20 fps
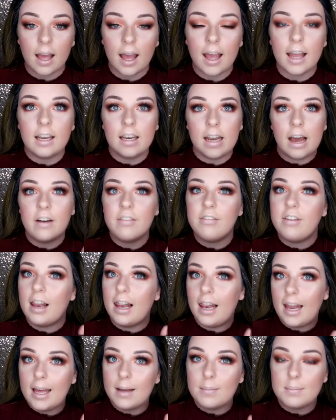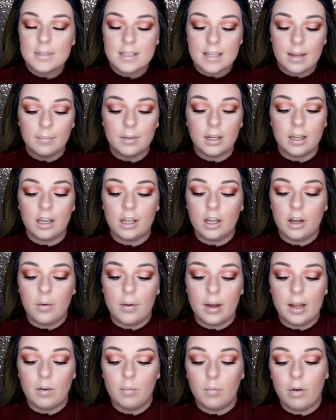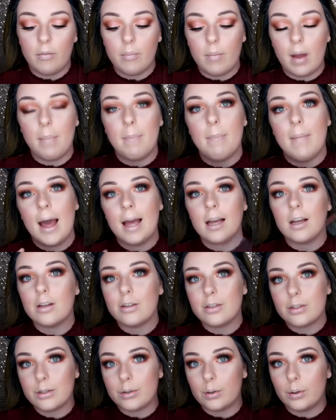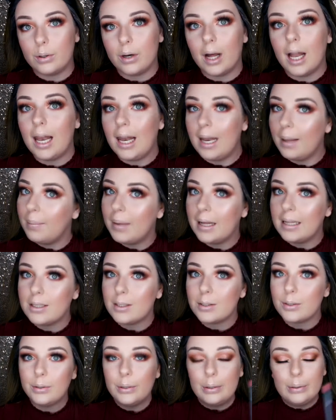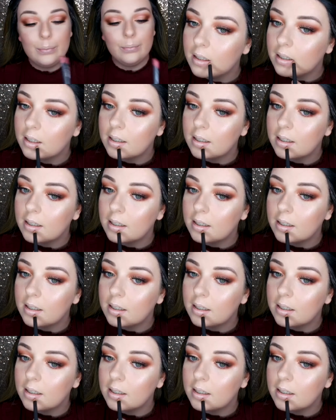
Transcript: Okay, now for lips, I'm gonna go in with my MAC Soar Lip Pencil.